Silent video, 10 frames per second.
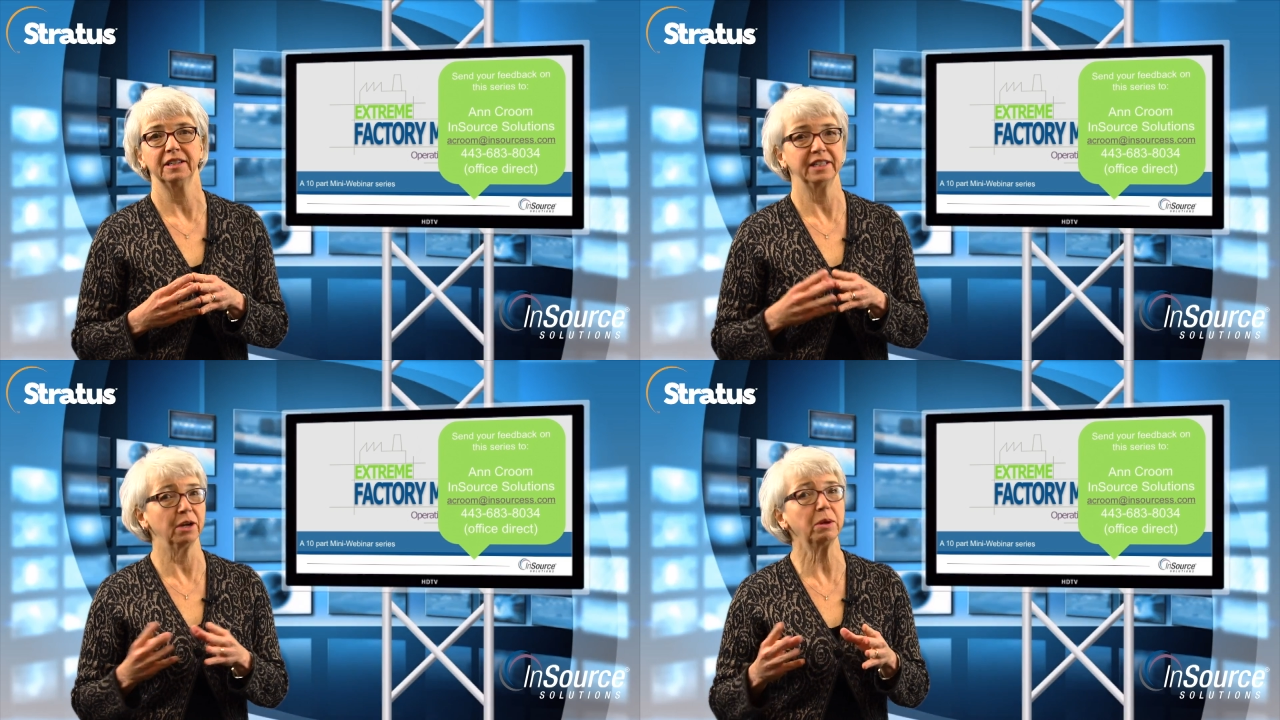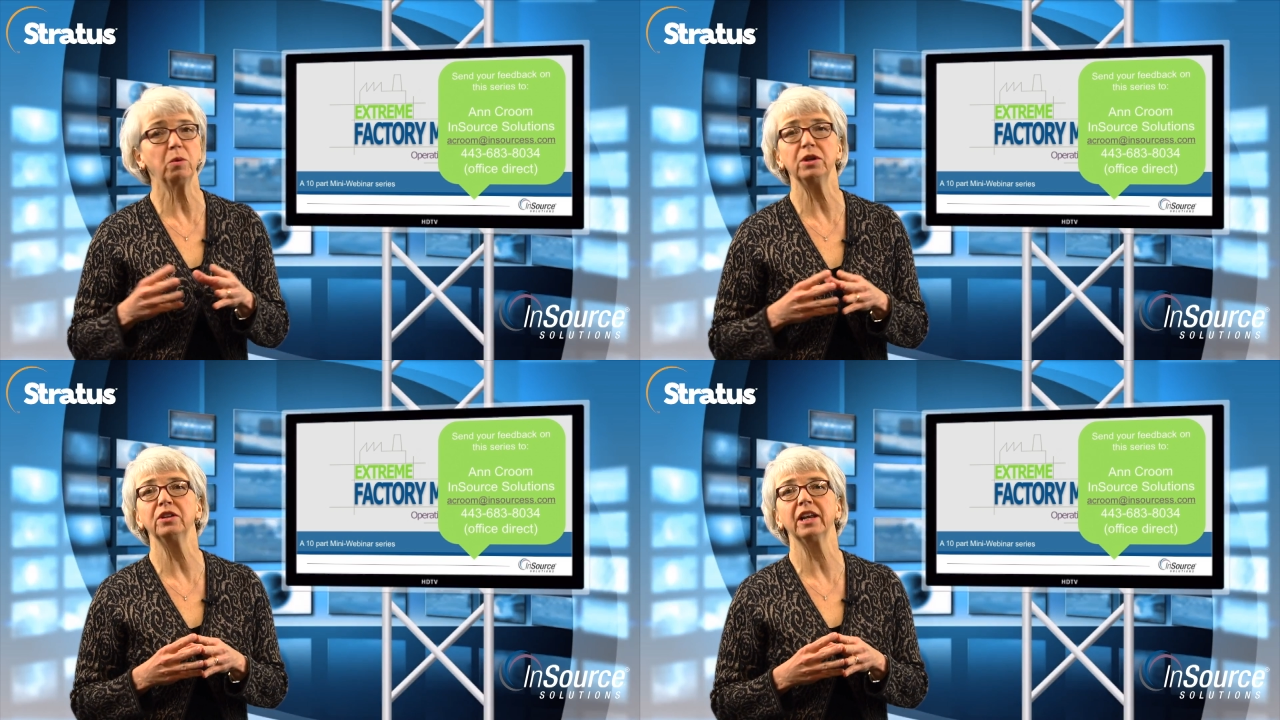Tell me
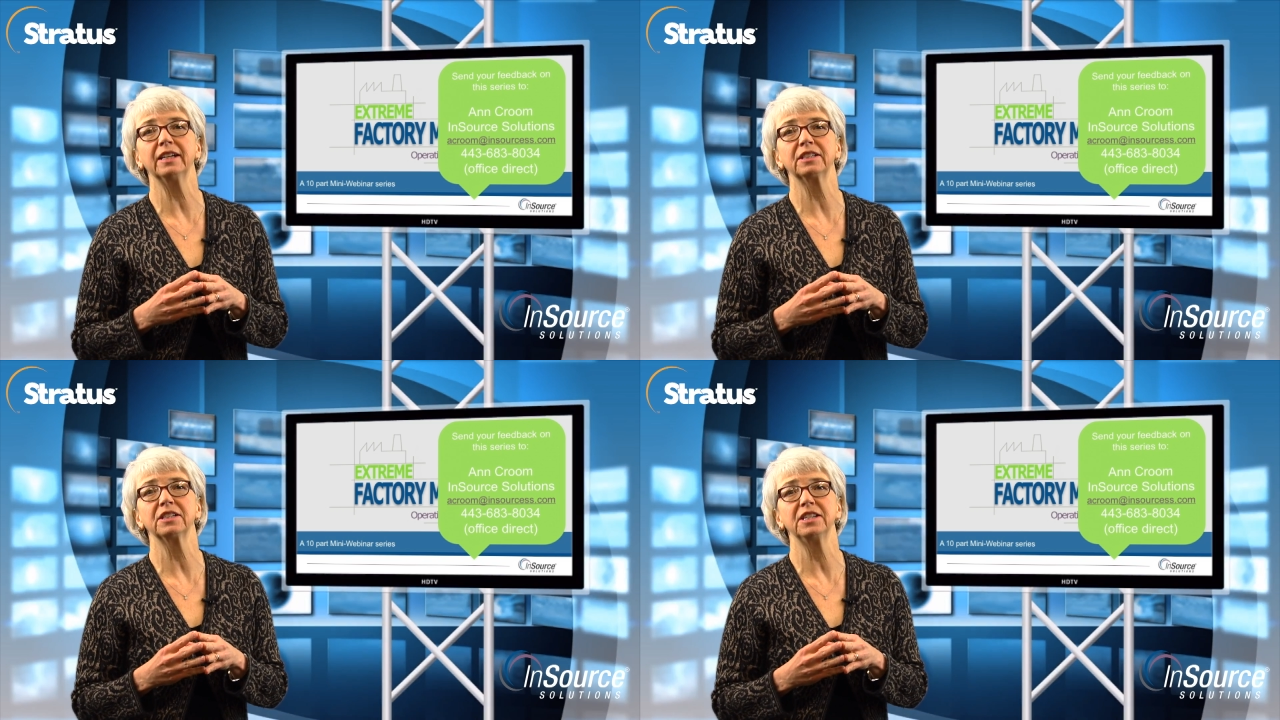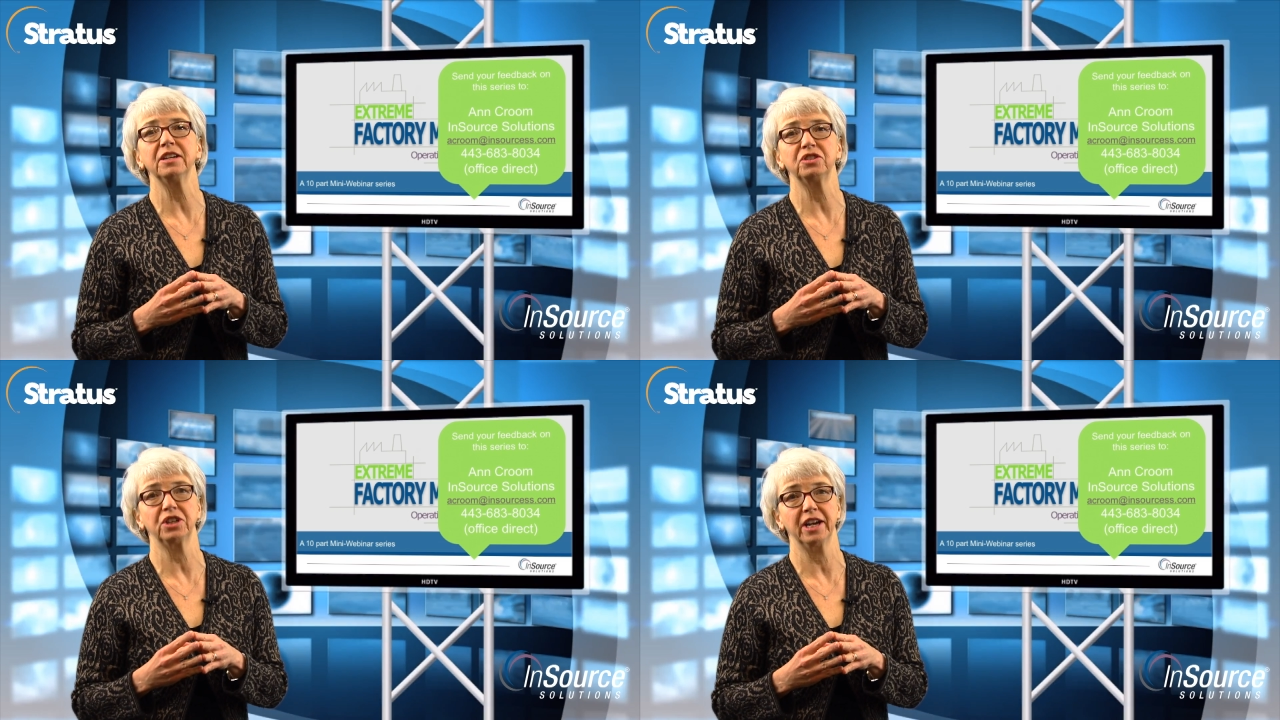what you'd like to see
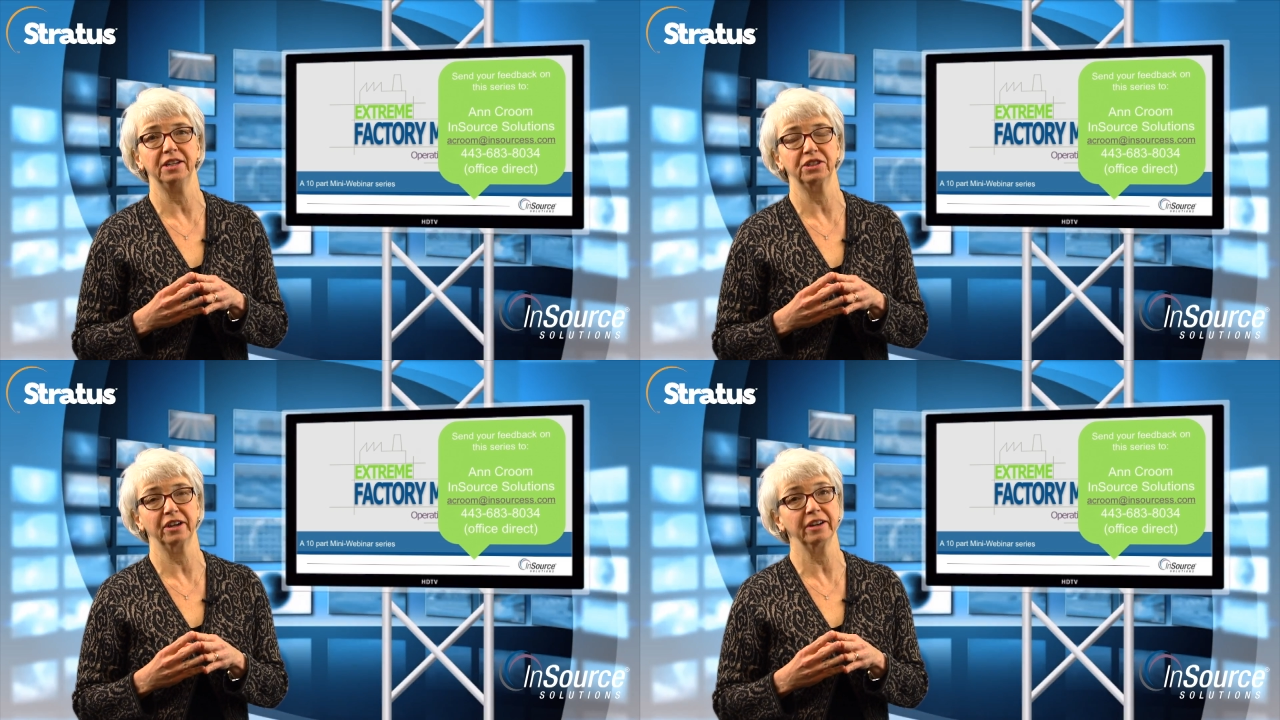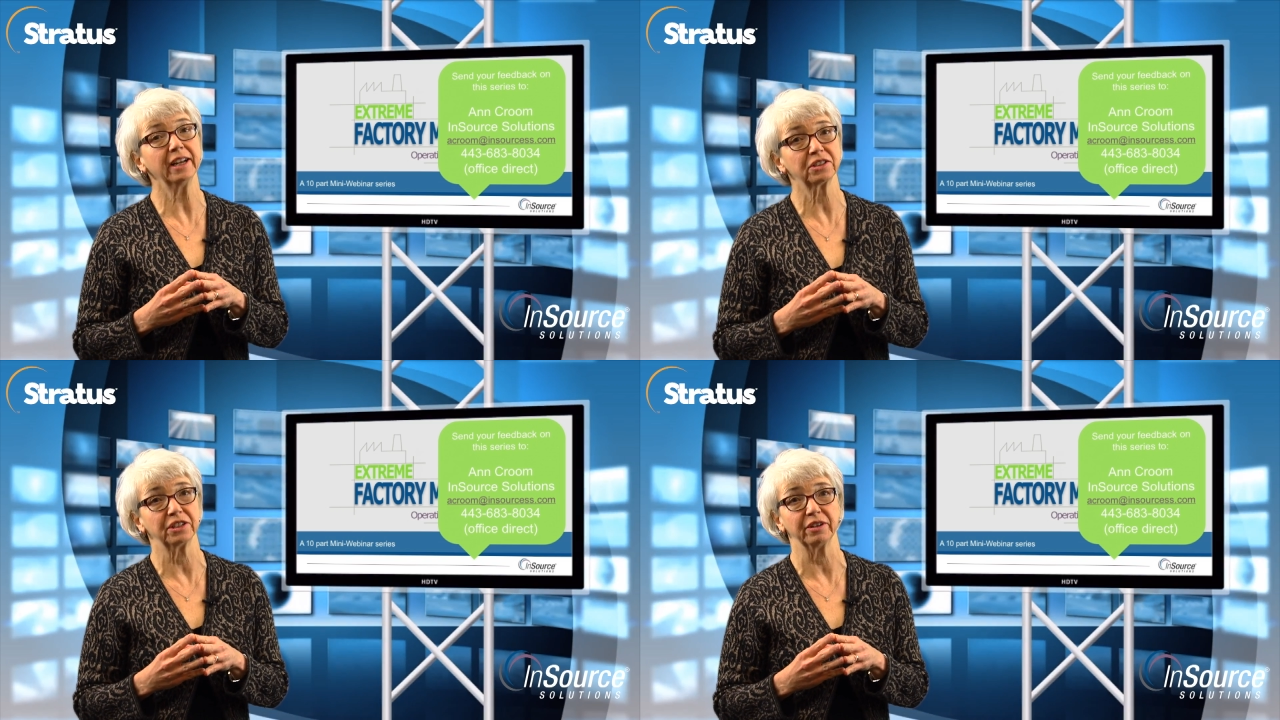us change in our
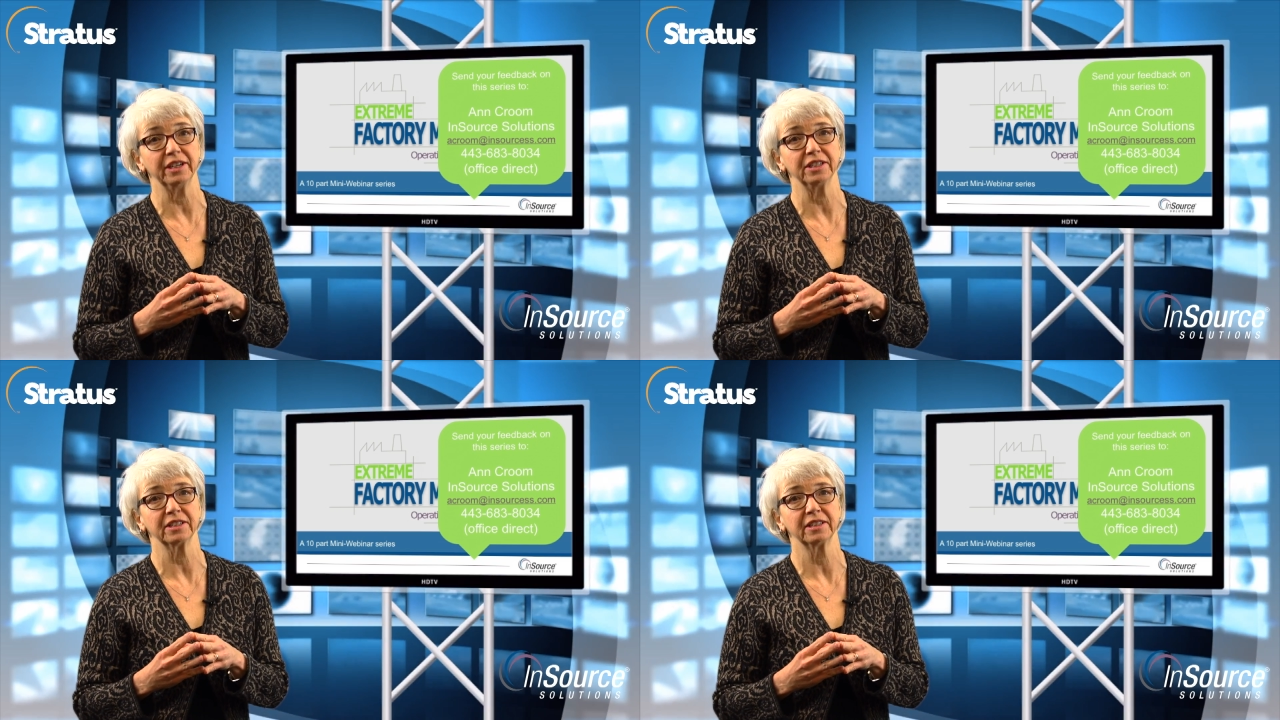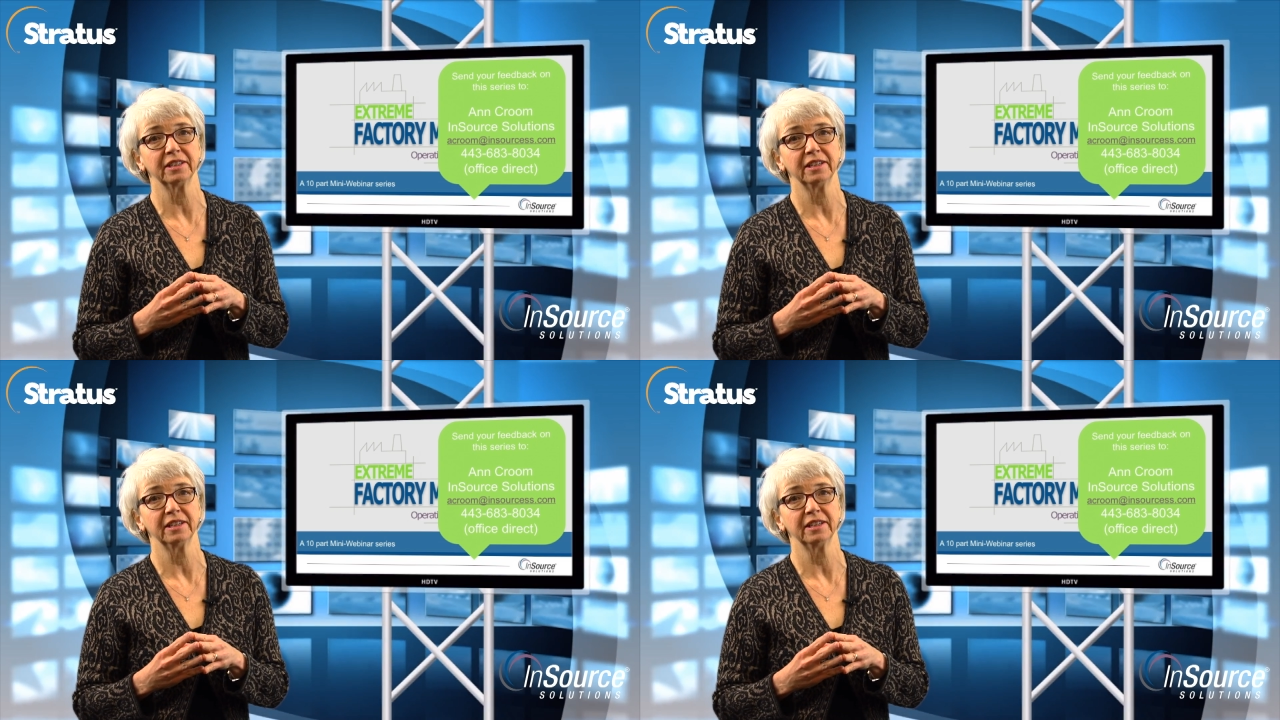next series.